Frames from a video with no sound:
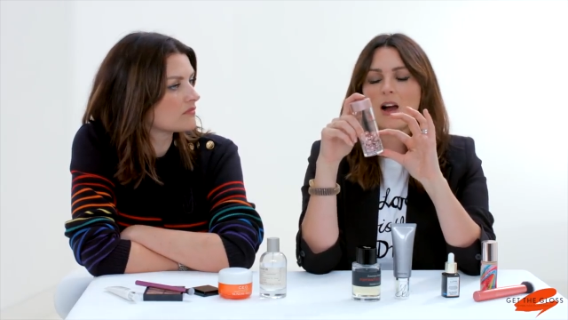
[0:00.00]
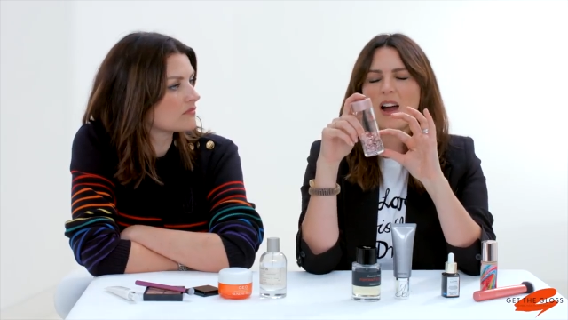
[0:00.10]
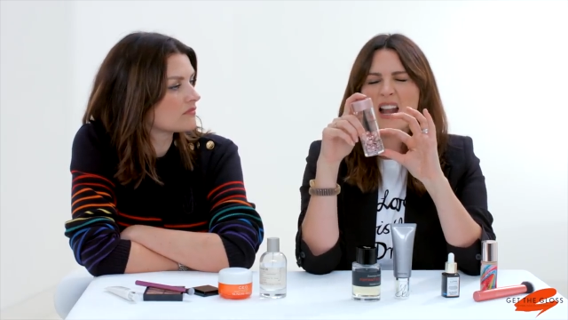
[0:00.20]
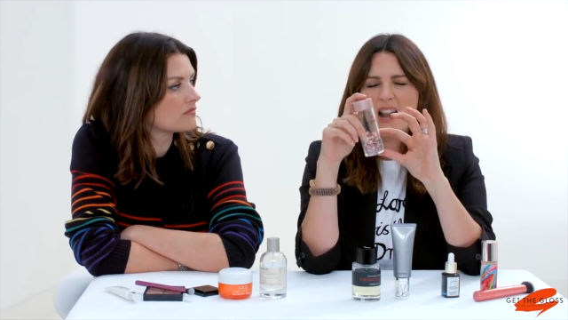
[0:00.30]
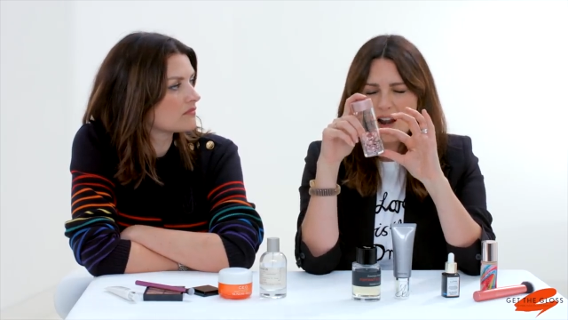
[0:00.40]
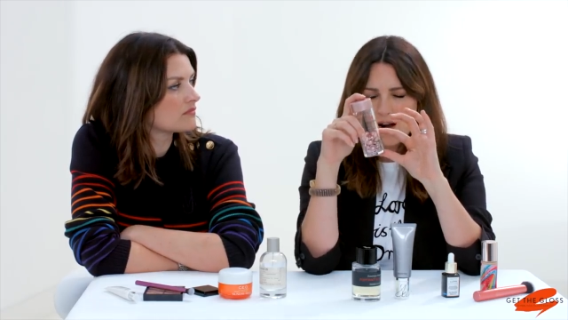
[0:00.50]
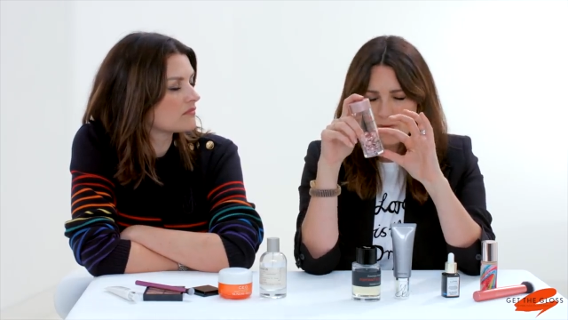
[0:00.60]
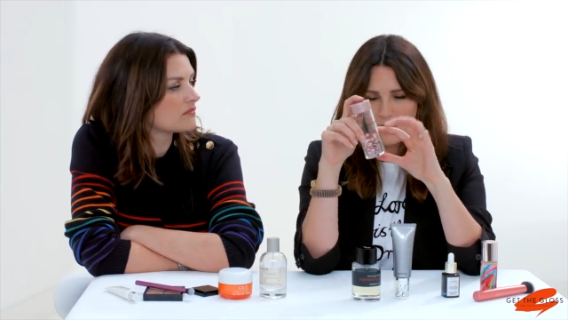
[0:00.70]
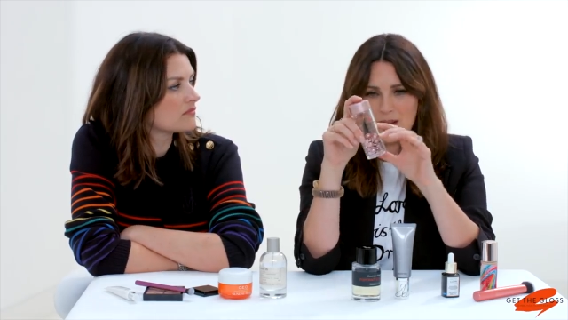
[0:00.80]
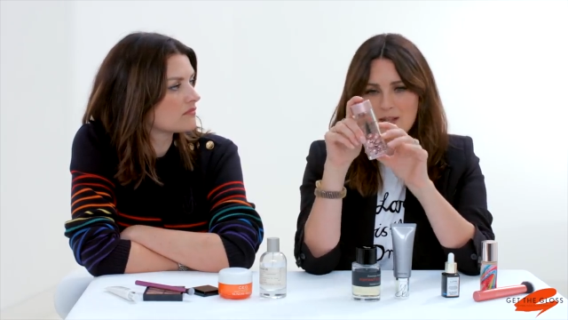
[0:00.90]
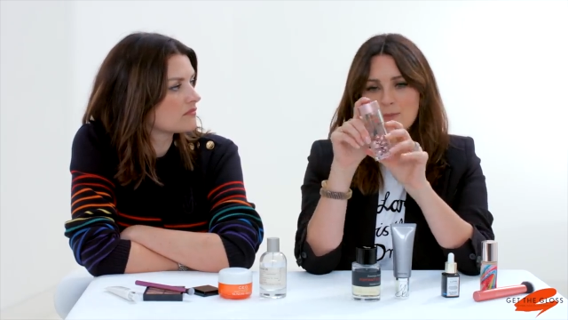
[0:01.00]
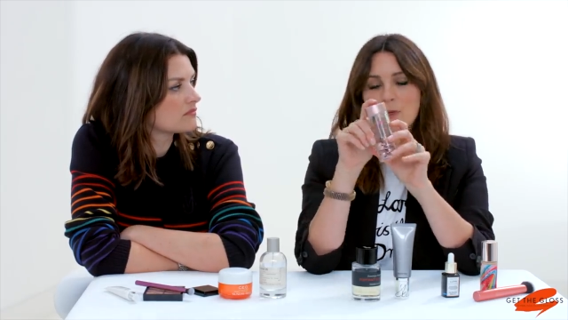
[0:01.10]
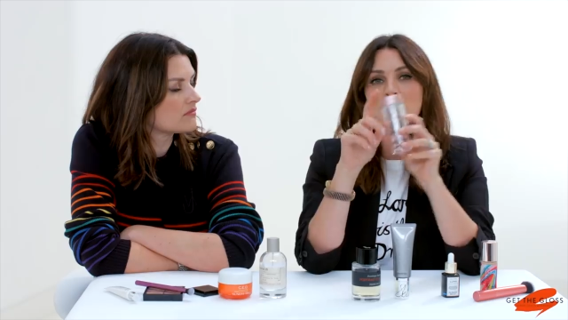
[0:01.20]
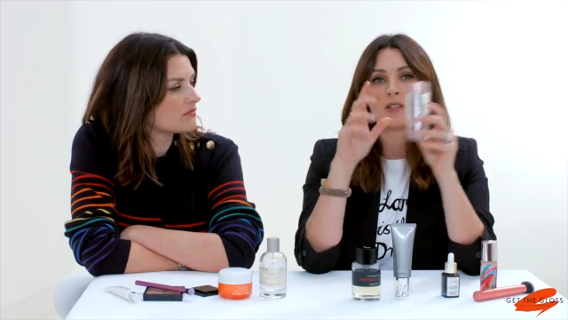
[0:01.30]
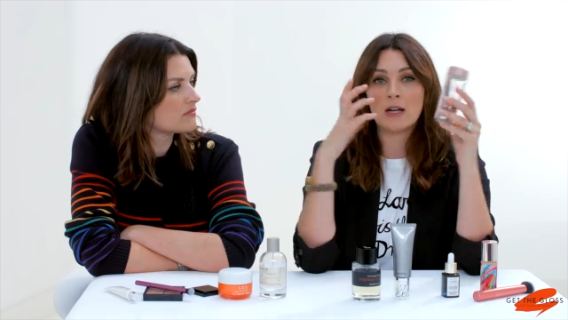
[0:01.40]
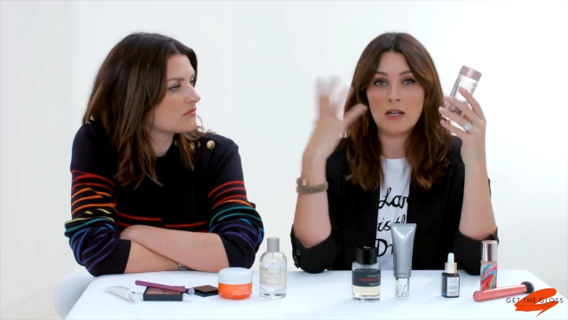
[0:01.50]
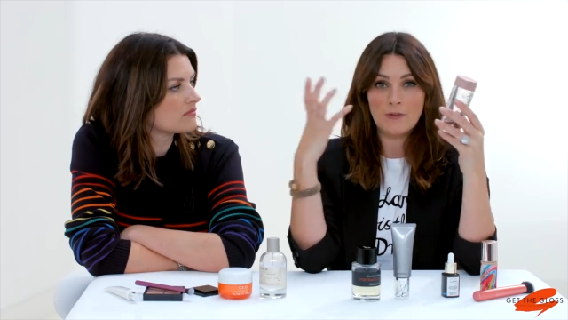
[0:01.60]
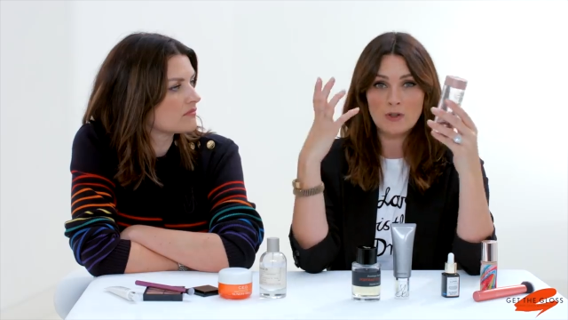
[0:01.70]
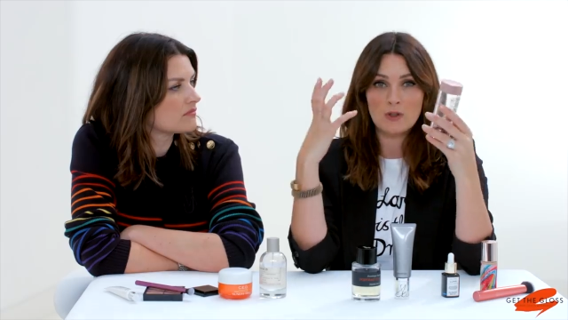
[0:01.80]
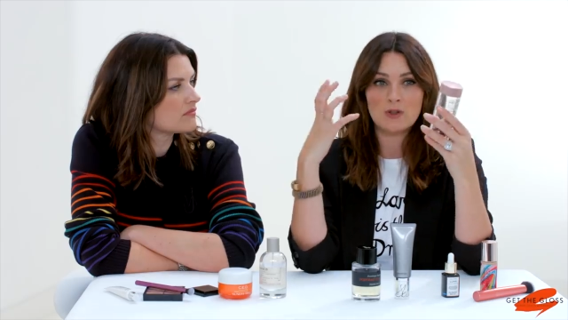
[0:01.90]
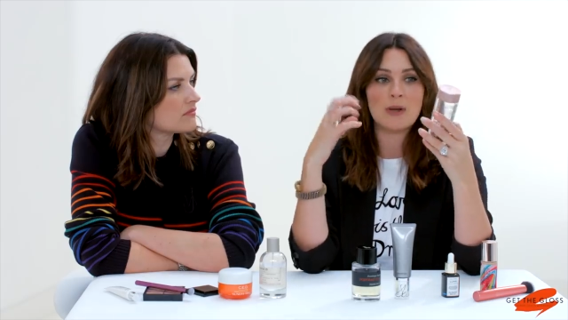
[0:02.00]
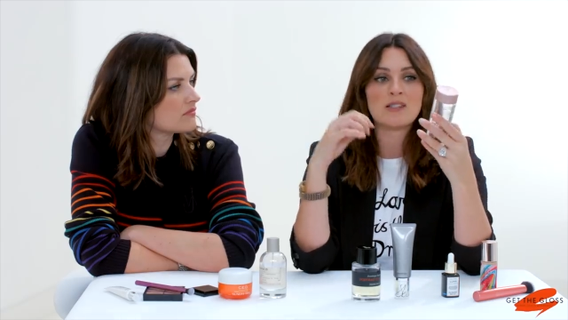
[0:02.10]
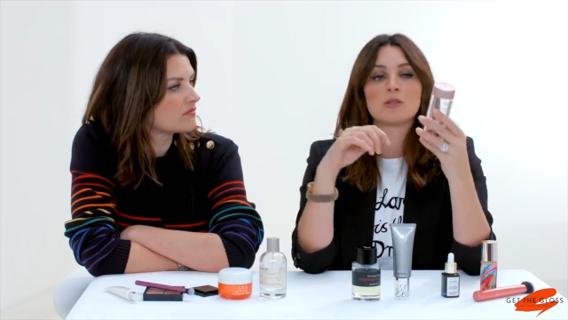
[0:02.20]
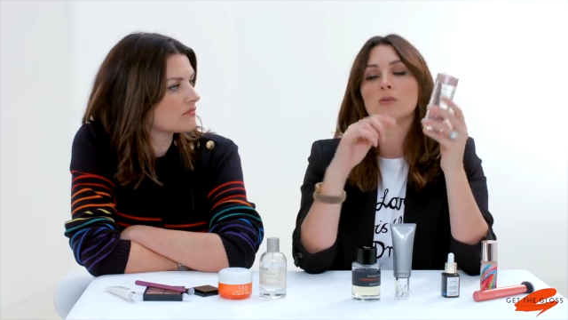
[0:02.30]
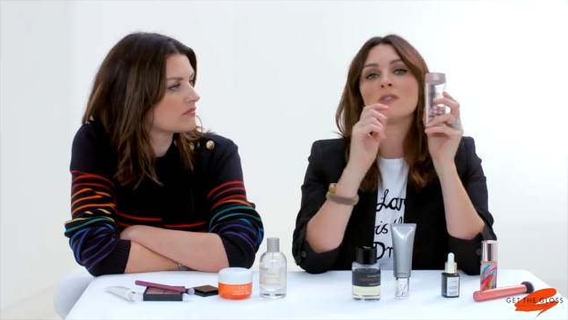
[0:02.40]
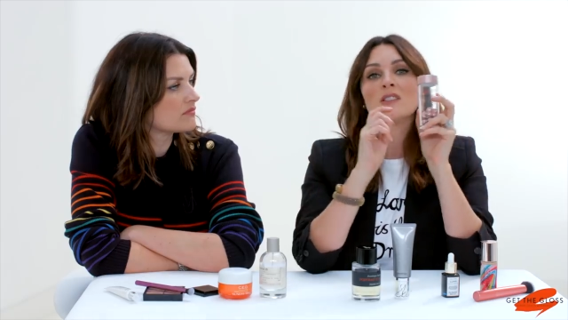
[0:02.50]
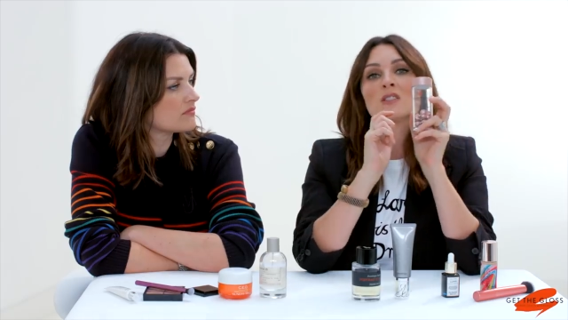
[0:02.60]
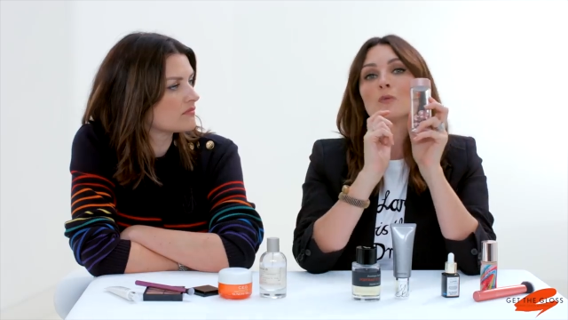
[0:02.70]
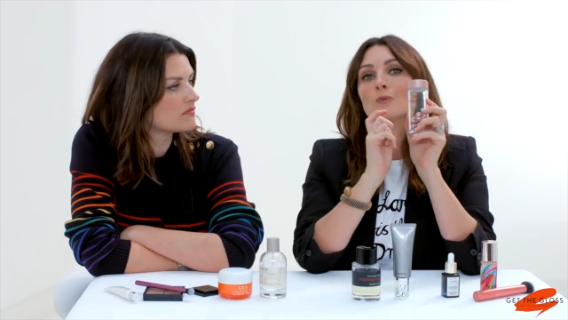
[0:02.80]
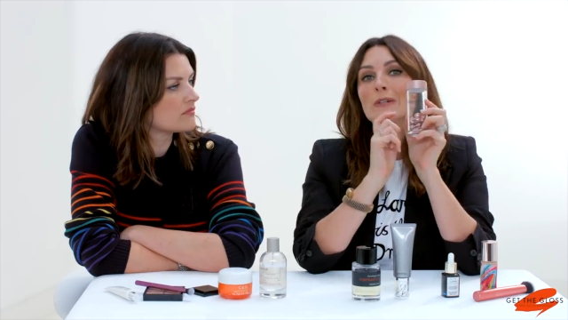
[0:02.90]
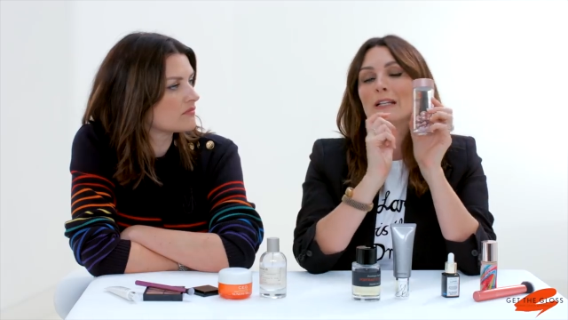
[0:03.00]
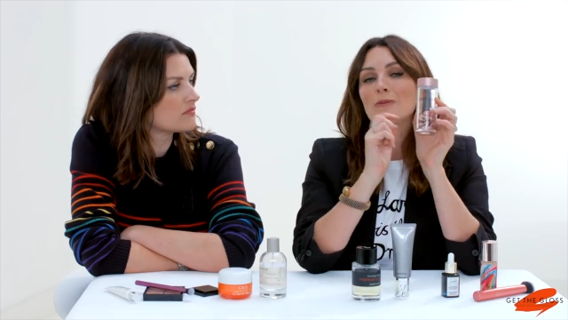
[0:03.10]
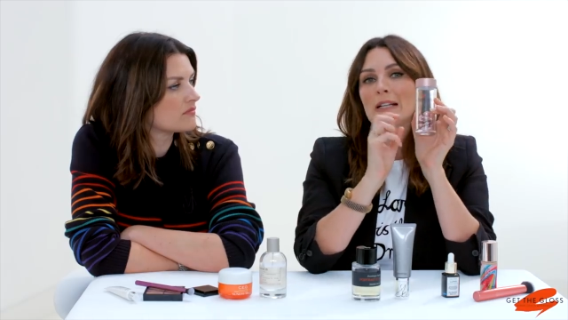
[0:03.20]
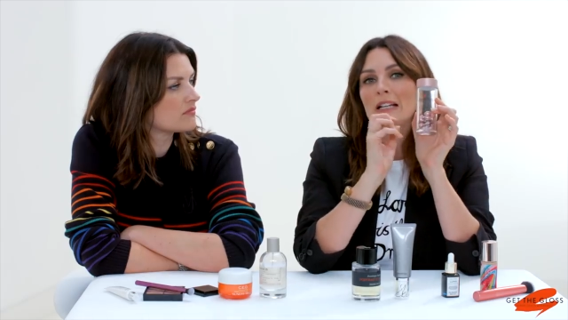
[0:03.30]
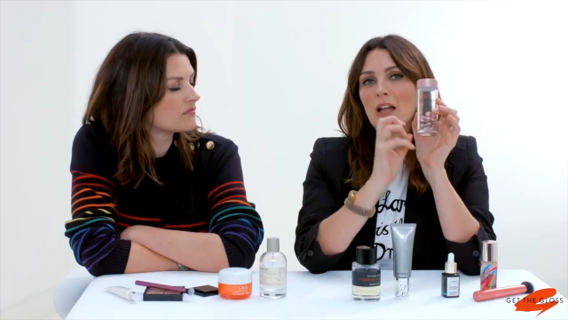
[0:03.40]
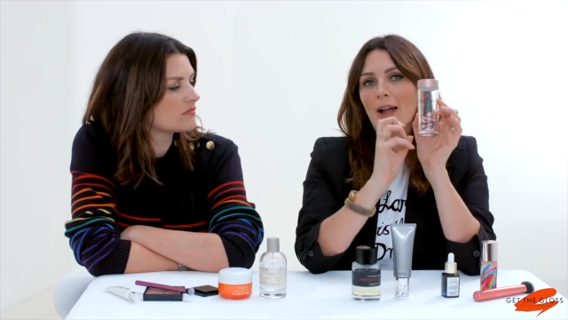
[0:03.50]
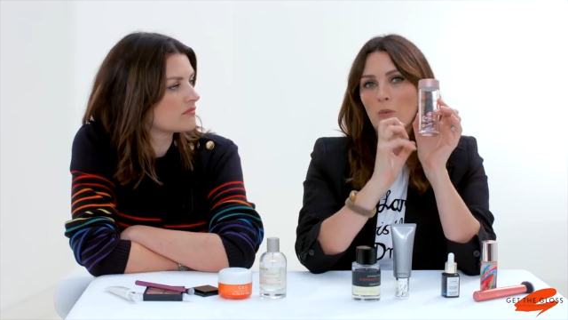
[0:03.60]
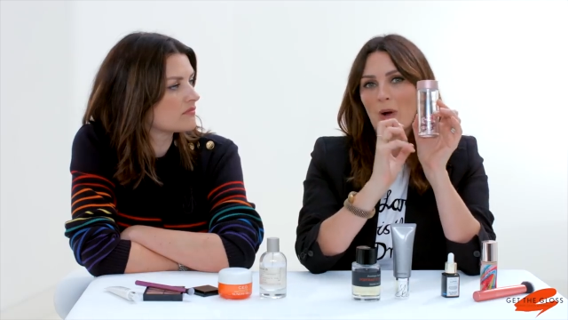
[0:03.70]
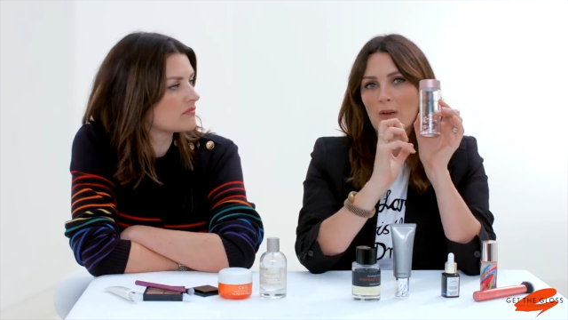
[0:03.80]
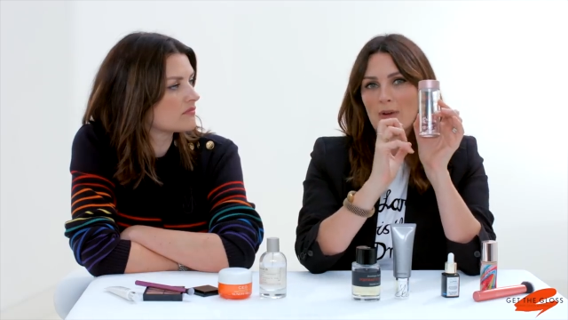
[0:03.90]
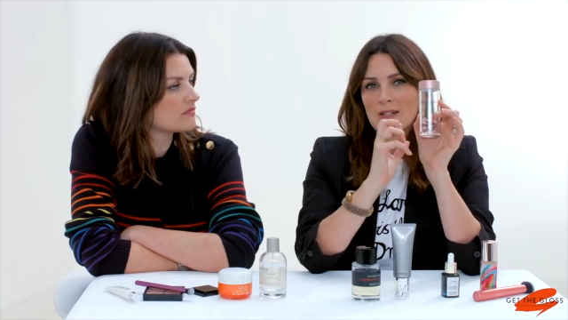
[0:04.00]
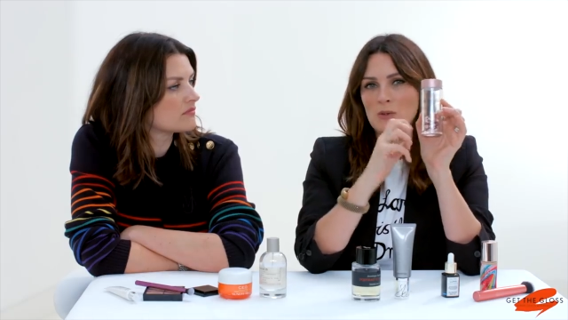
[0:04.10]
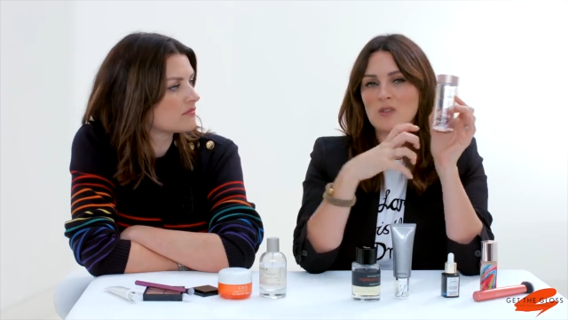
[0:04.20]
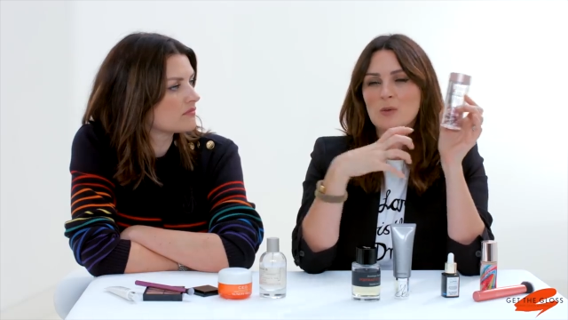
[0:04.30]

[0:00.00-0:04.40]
Speaker 1: I love this because I love to use a retinol, and this is a really, really lightweight retinol,